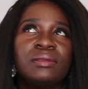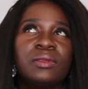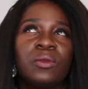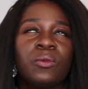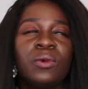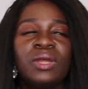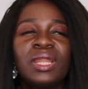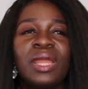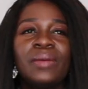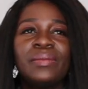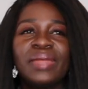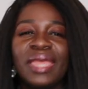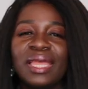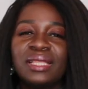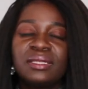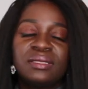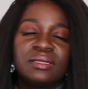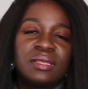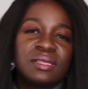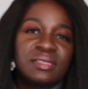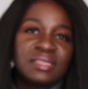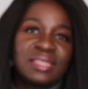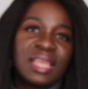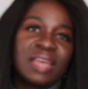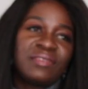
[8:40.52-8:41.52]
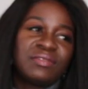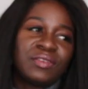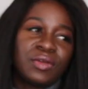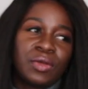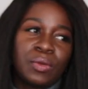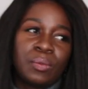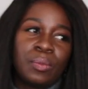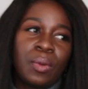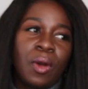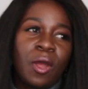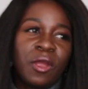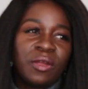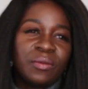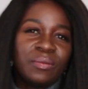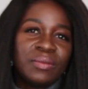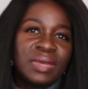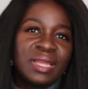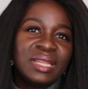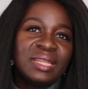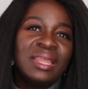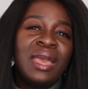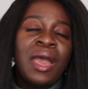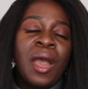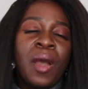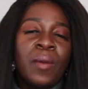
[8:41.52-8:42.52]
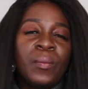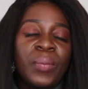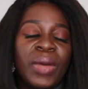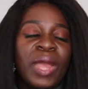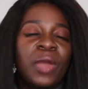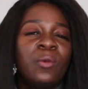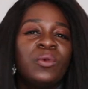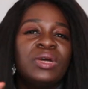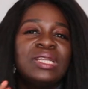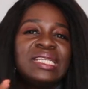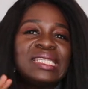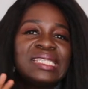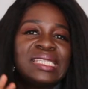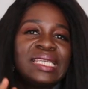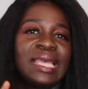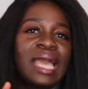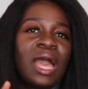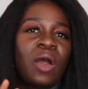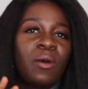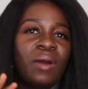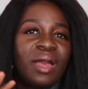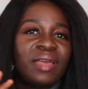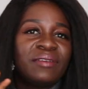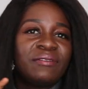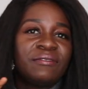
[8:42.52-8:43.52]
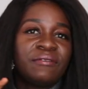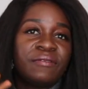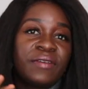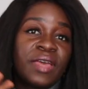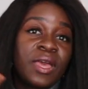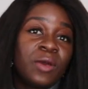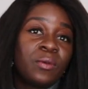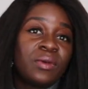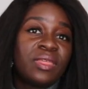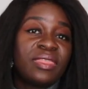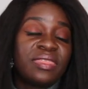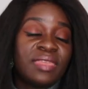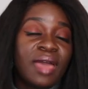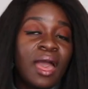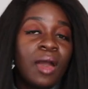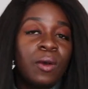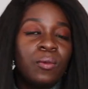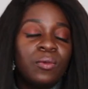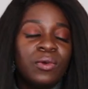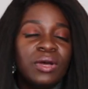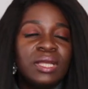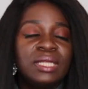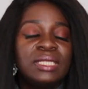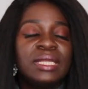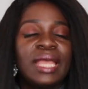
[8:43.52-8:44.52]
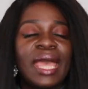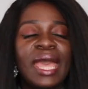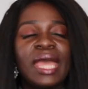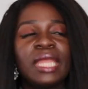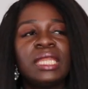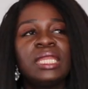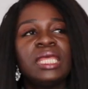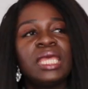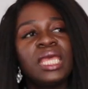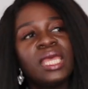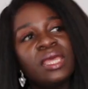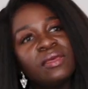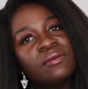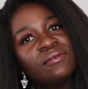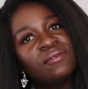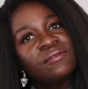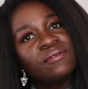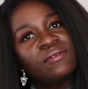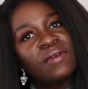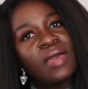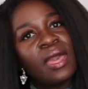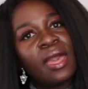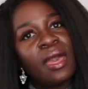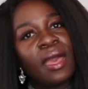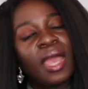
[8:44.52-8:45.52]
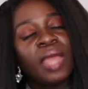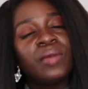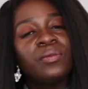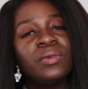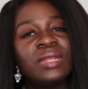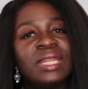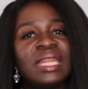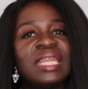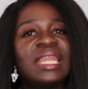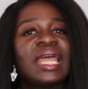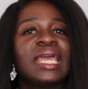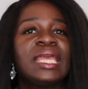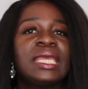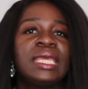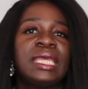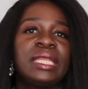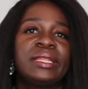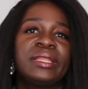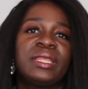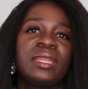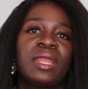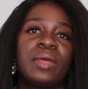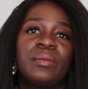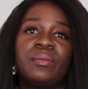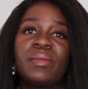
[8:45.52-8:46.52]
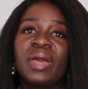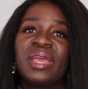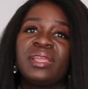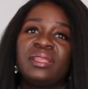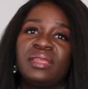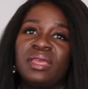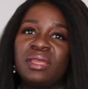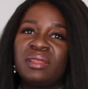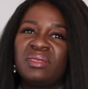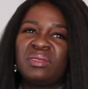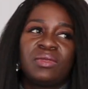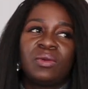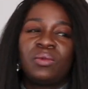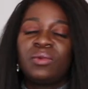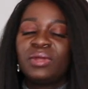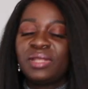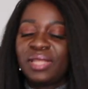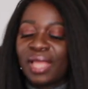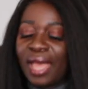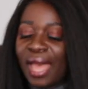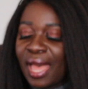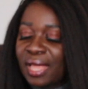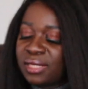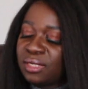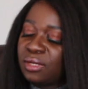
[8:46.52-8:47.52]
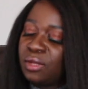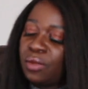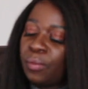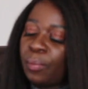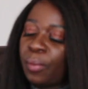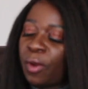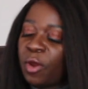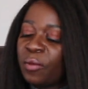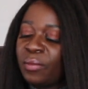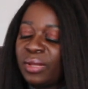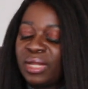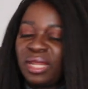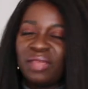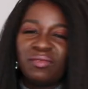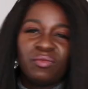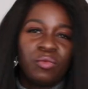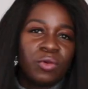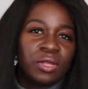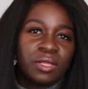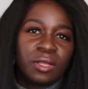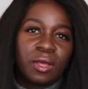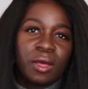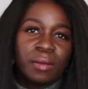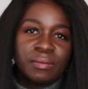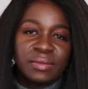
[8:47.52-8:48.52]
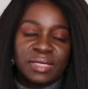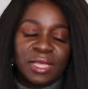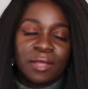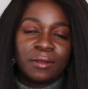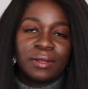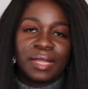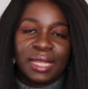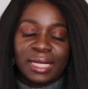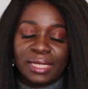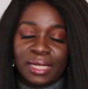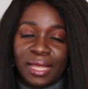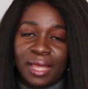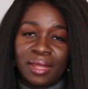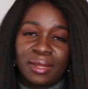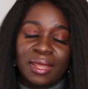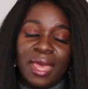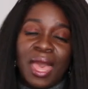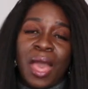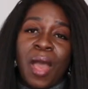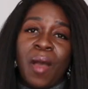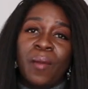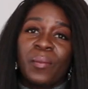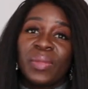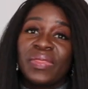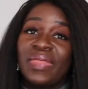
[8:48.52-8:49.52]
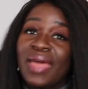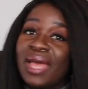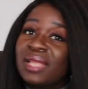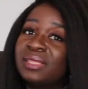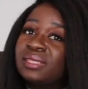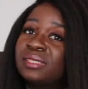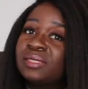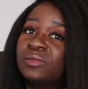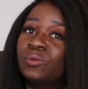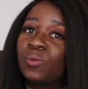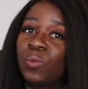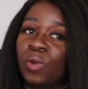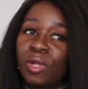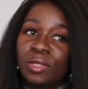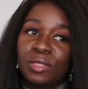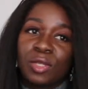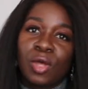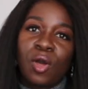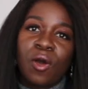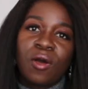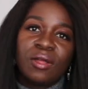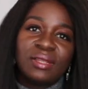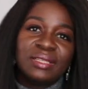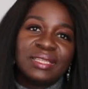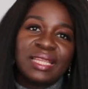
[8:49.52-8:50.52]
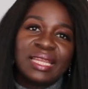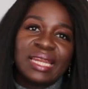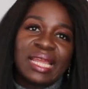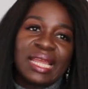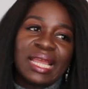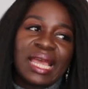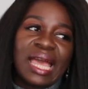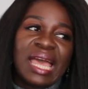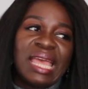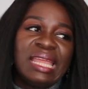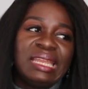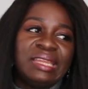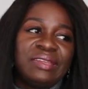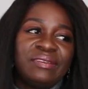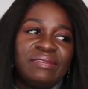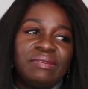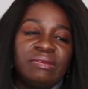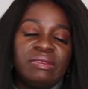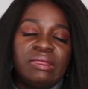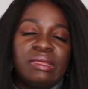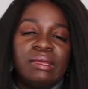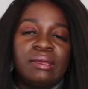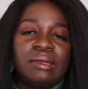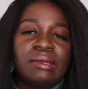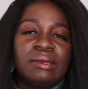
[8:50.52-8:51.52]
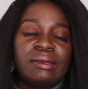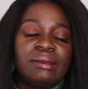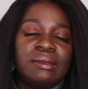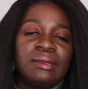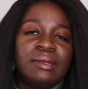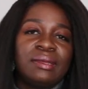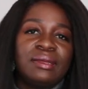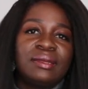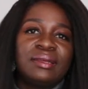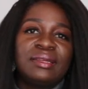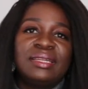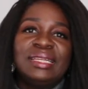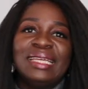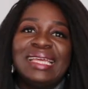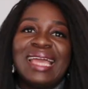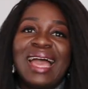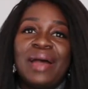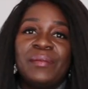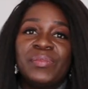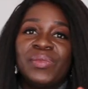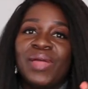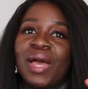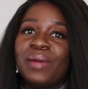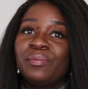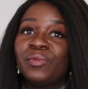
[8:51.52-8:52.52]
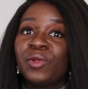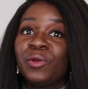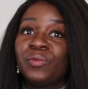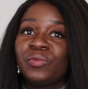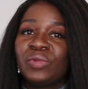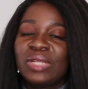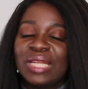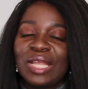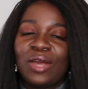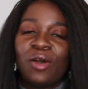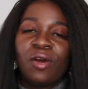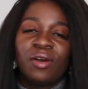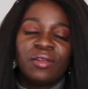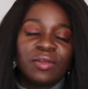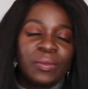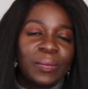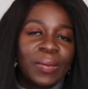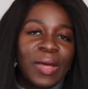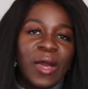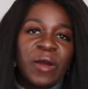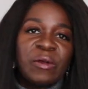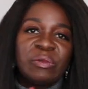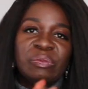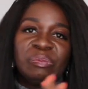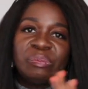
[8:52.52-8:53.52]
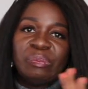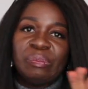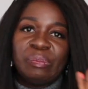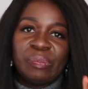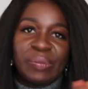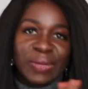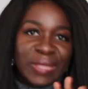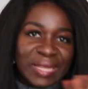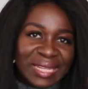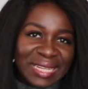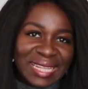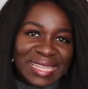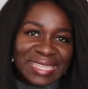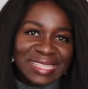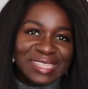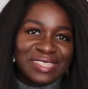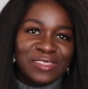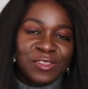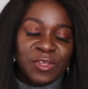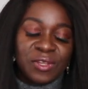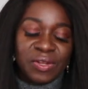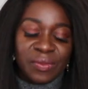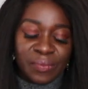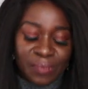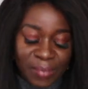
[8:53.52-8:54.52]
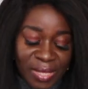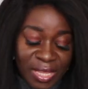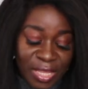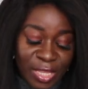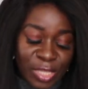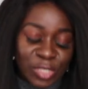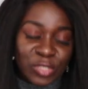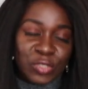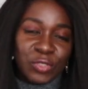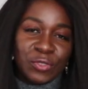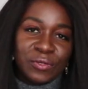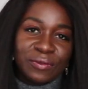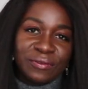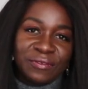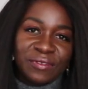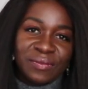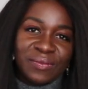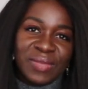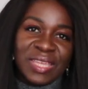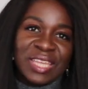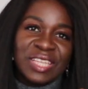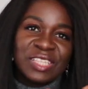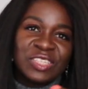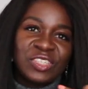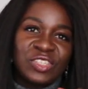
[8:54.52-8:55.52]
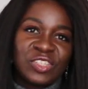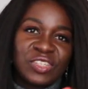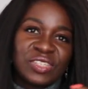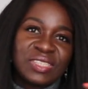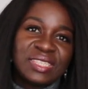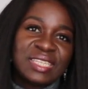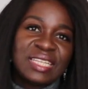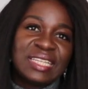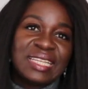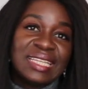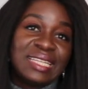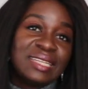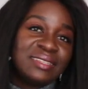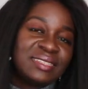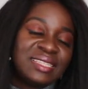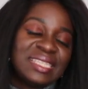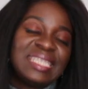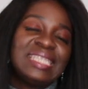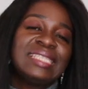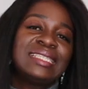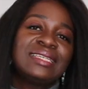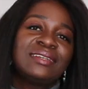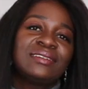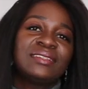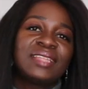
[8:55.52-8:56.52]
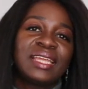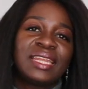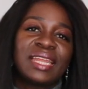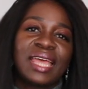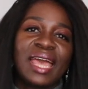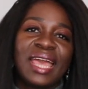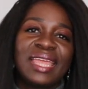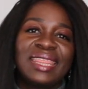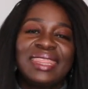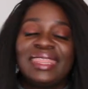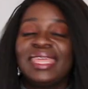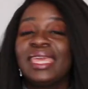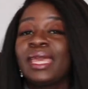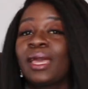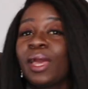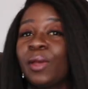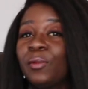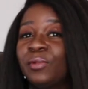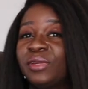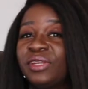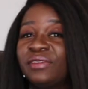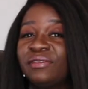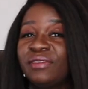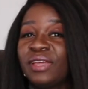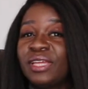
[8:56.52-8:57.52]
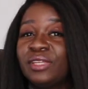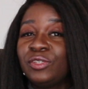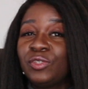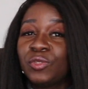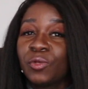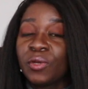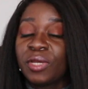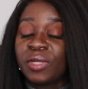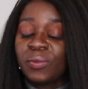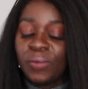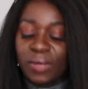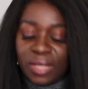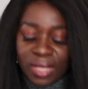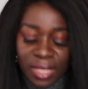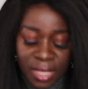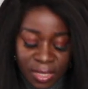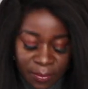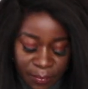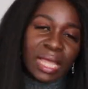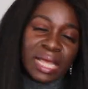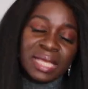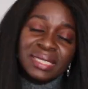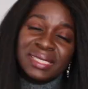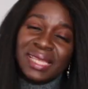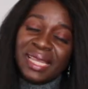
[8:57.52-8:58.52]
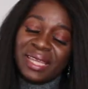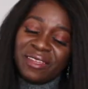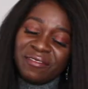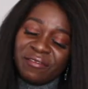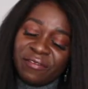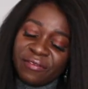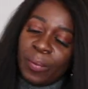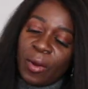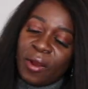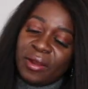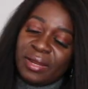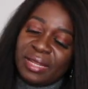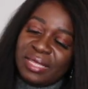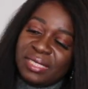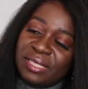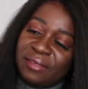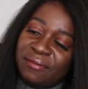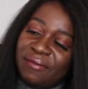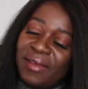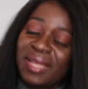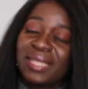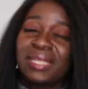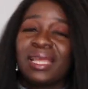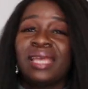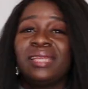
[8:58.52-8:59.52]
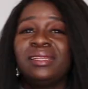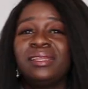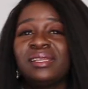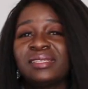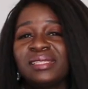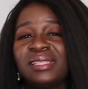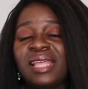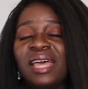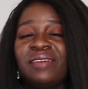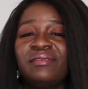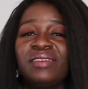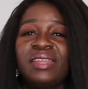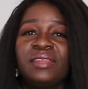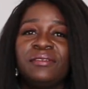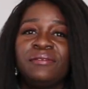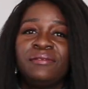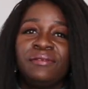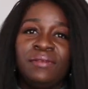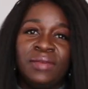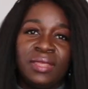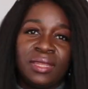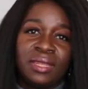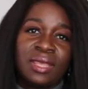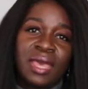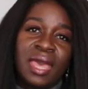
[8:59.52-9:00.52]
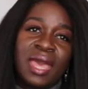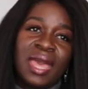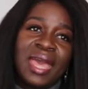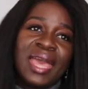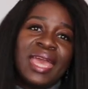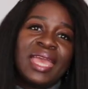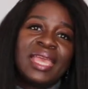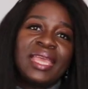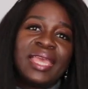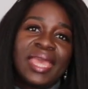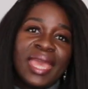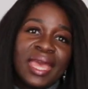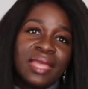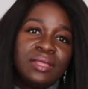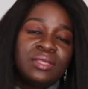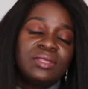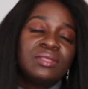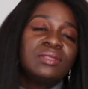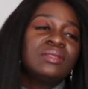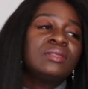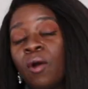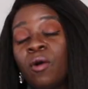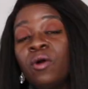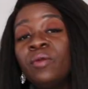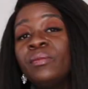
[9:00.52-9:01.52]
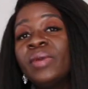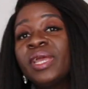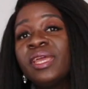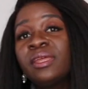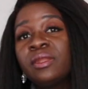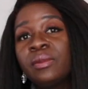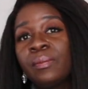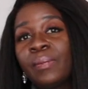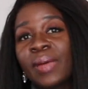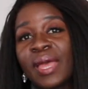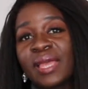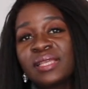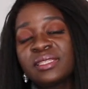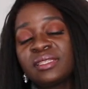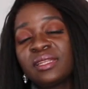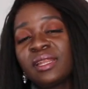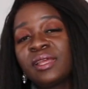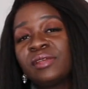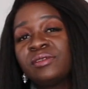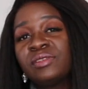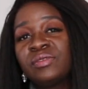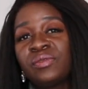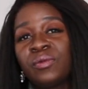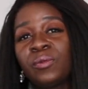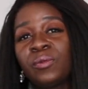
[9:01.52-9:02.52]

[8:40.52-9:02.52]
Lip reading: the one I'm getting doesn't have a compartment, but I want to see how I fare with that one, and if I really like it, then I might get the one that has a compartment if one comes out like that. But that's one con that I kind of think I'm not really hot about, but it's not a big issue for me. It's just a little detail that I think I would have enjoyed with it. The second part is the fact that it doesn't have any feet. Again, all my other bags that I use for